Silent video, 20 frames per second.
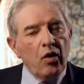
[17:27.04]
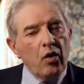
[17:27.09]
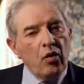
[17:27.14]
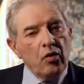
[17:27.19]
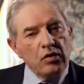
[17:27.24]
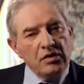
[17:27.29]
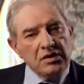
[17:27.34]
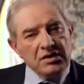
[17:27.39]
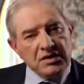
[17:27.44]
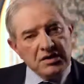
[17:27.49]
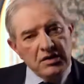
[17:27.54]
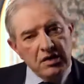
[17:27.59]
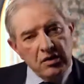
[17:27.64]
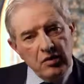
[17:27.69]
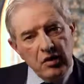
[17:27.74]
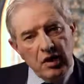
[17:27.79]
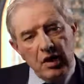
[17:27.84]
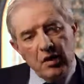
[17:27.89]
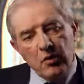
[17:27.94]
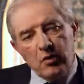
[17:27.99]

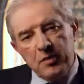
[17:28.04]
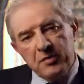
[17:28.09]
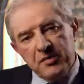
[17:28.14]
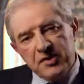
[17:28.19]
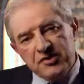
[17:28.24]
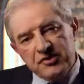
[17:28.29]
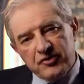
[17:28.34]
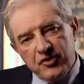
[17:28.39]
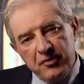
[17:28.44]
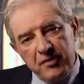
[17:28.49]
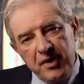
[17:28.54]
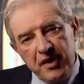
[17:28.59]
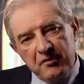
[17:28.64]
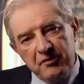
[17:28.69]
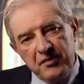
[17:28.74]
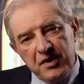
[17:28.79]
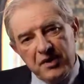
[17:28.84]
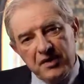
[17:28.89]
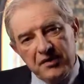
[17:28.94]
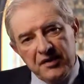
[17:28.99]
Also, we must
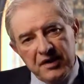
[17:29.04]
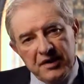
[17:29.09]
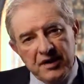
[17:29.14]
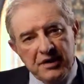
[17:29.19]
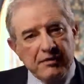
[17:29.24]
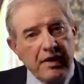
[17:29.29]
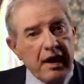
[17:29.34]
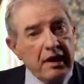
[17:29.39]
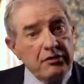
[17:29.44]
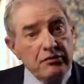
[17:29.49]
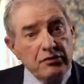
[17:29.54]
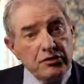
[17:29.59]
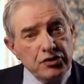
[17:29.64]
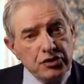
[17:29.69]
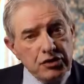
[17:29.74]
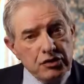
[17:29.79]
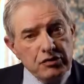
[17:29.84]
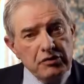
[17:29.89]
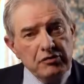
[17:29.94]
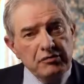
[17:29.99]
remember that around
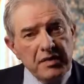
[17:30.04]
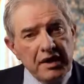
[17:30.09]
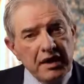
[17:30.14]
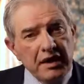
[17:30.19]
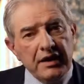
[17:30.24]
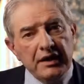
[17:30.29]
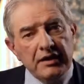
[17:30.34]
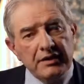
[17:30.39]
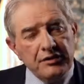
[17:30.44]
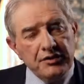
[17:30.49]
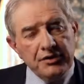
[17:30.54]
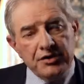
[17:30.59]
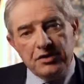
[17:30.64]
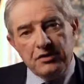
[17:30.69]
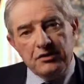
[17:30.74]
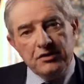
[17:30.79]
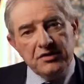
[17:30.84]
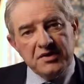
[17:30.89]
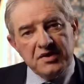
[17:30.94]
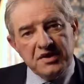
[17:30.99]
2 million
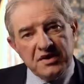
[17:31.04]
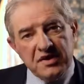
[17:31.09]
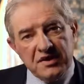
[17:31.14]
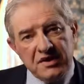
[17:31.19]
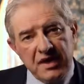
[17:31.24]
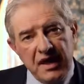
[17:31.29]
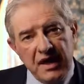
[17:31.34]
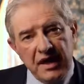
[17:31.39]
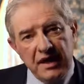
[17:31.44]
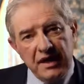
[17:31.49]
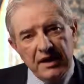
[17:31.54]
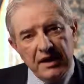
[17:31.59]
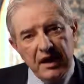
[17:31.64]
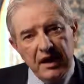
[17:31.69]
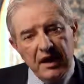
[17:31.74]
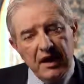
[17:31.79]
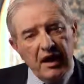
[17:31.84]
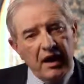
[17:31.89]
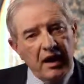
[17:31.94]
Jews today